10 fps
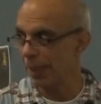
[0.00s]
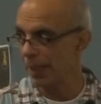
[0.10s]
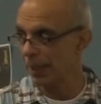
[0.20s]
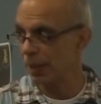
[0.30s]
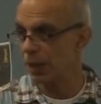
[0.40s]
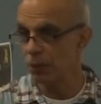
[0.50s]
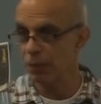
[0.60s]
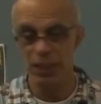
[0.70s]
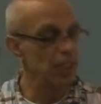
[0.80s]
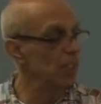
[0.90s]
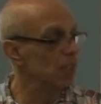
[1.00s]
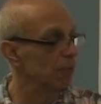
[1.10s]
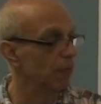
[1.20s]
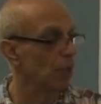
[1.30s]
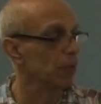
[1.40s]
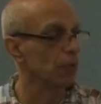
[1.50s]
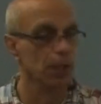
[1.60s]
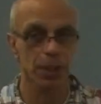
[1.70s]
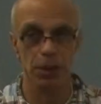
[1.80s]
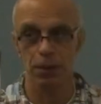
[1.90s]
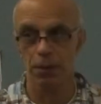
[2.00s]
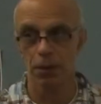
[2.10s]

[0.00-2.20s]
can ask, give me the interval notation.